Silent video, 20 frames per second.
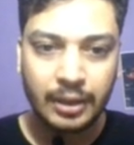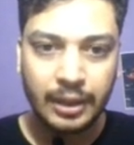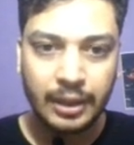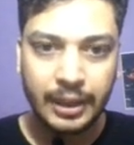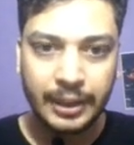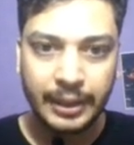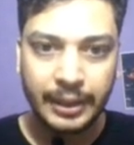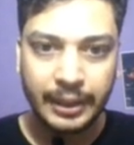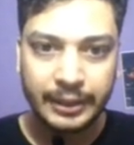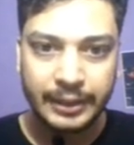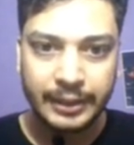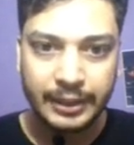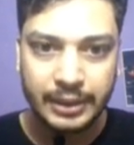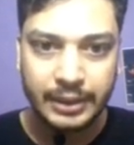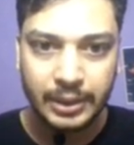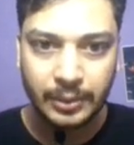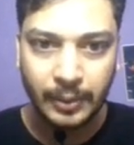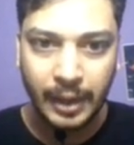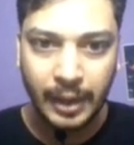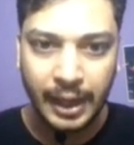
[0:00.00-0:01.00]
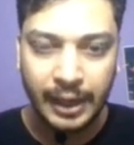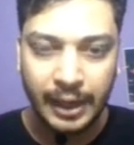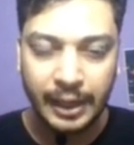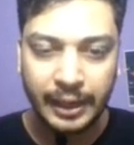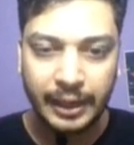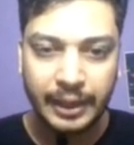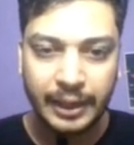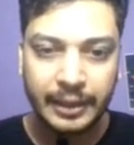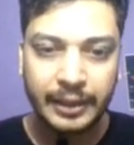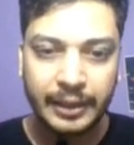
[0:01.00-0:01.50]
in this square
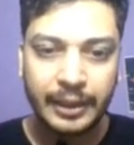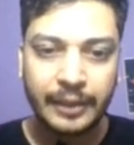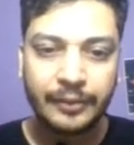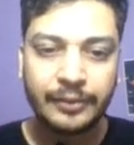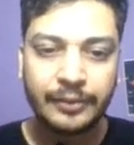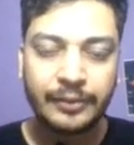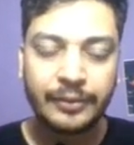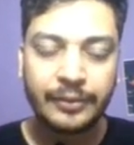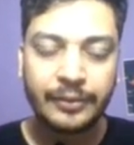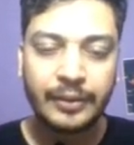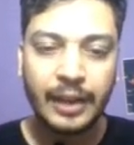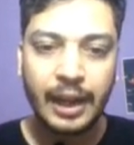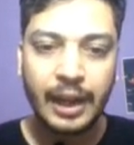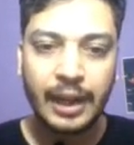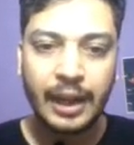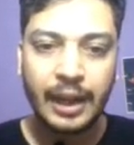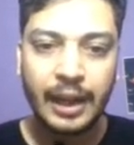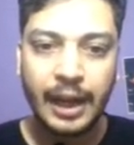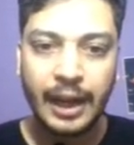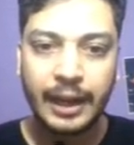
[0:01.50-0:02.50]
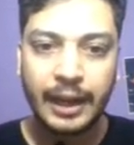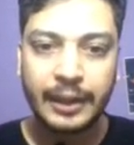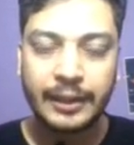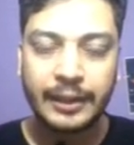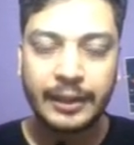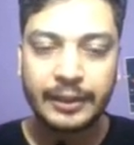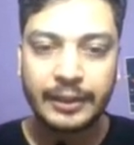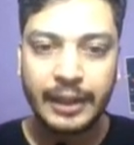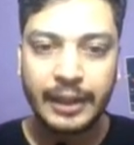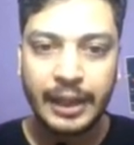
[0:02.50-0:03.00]
array, if
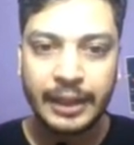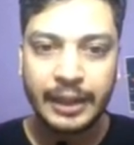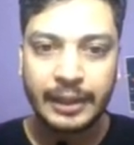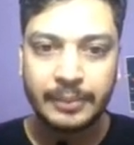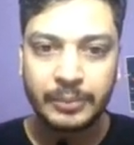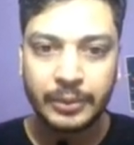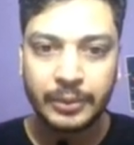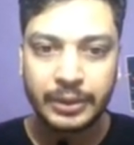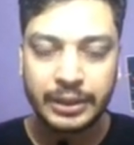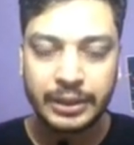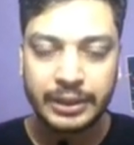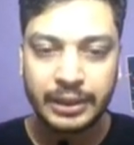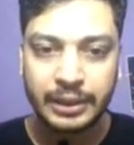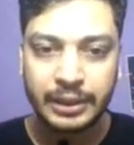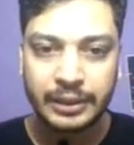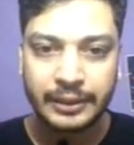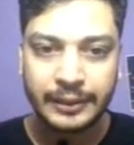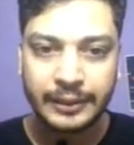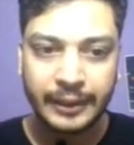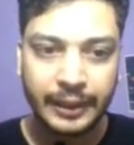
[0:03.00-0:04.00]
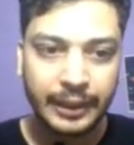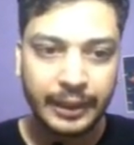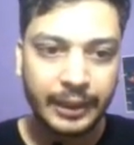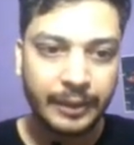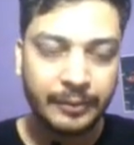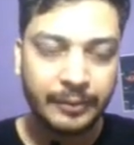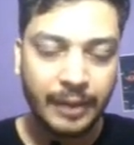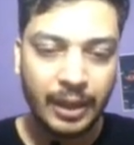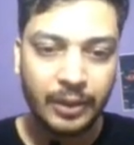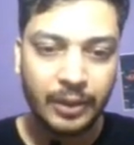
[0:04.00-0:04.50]
at any position
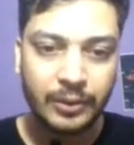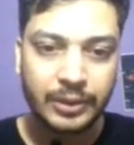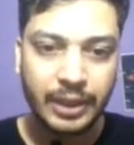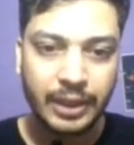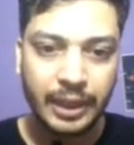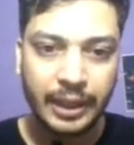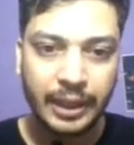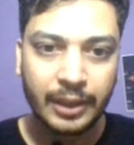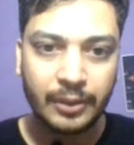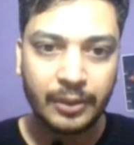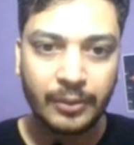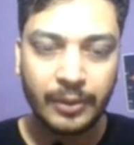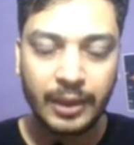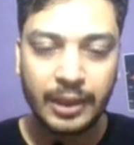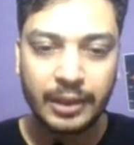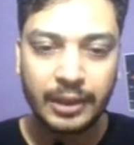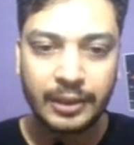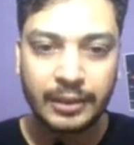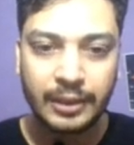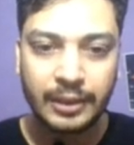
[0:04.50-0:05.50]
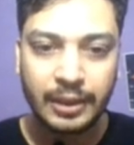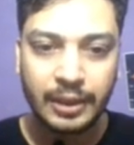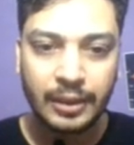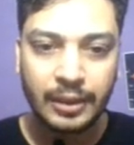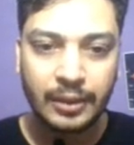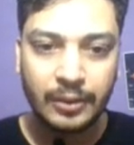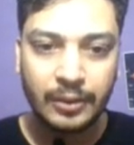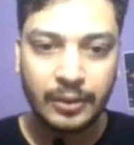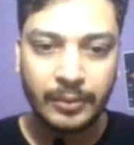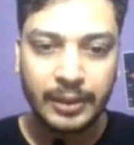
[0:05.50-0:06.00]
3 values are equal
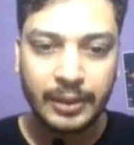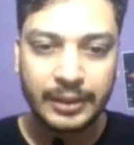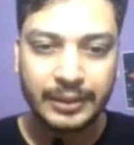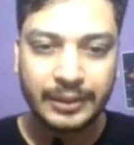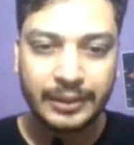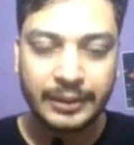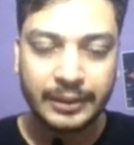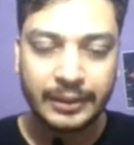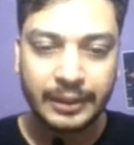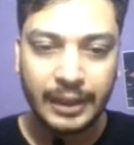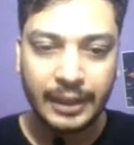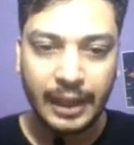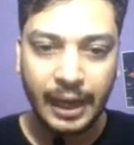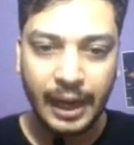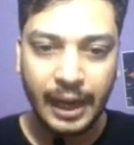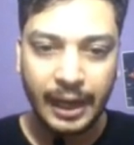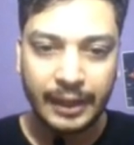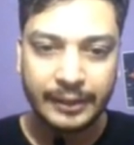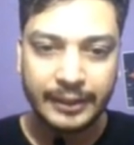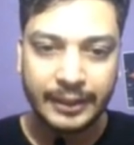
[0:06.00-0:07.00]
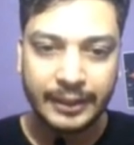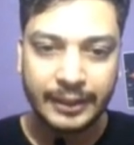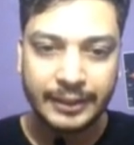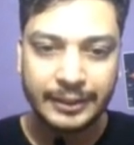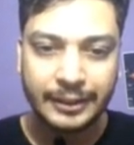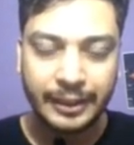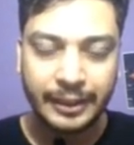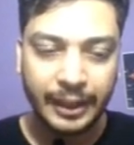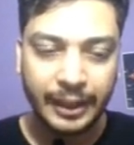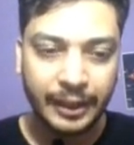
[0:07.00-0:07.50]
with at these
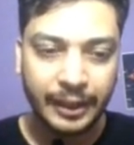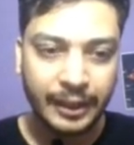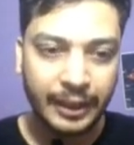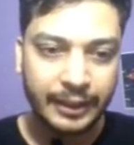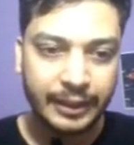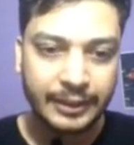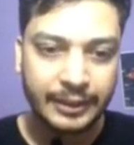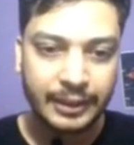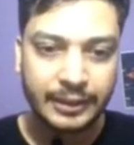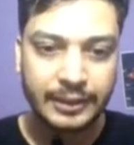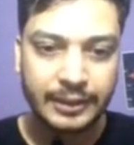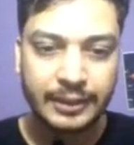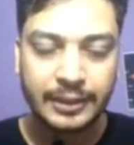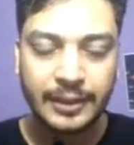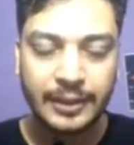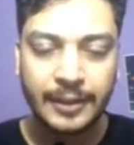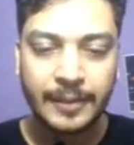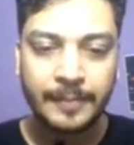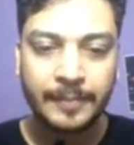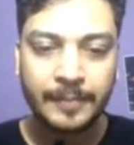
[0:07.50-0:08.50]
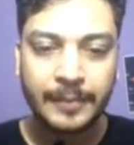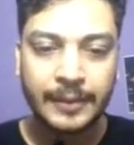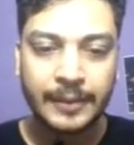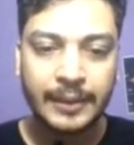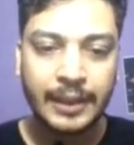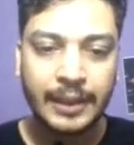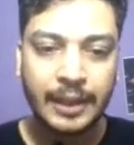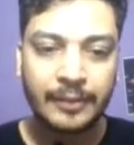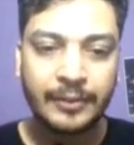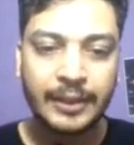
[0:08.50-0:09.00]
3 indexes,
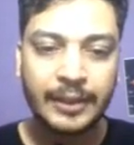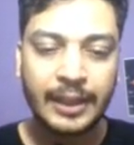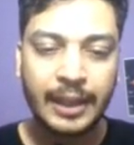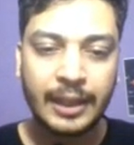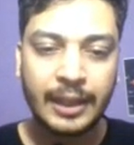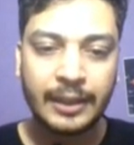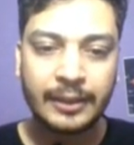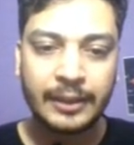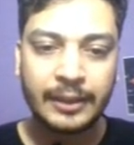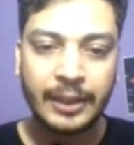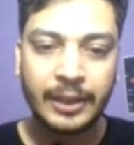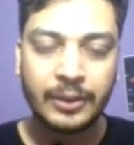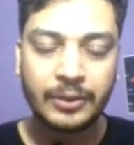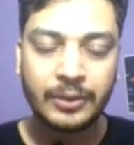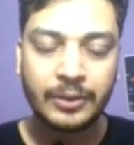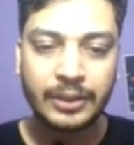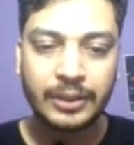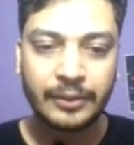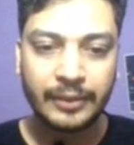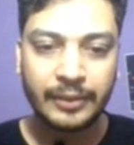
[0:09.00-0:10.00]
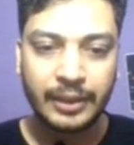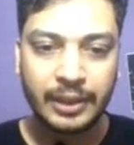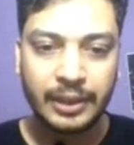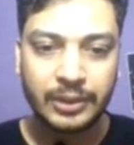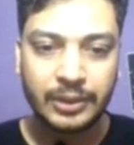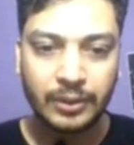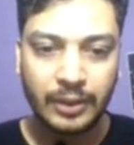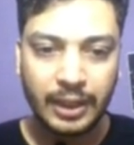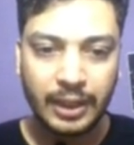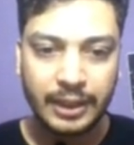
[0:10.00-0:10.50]
then we can deduce the winner.
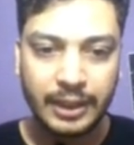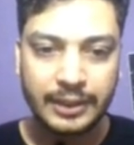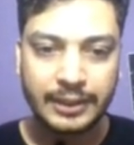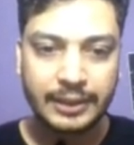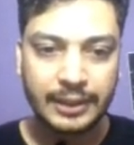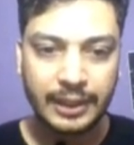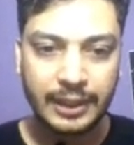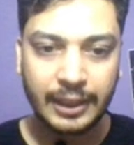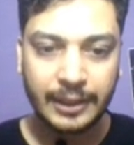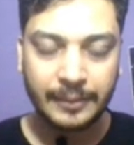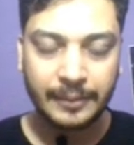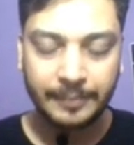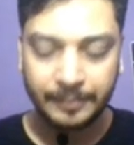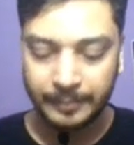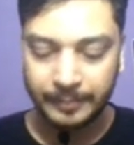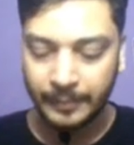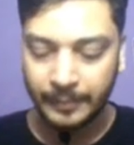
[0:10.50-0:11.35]
So let's say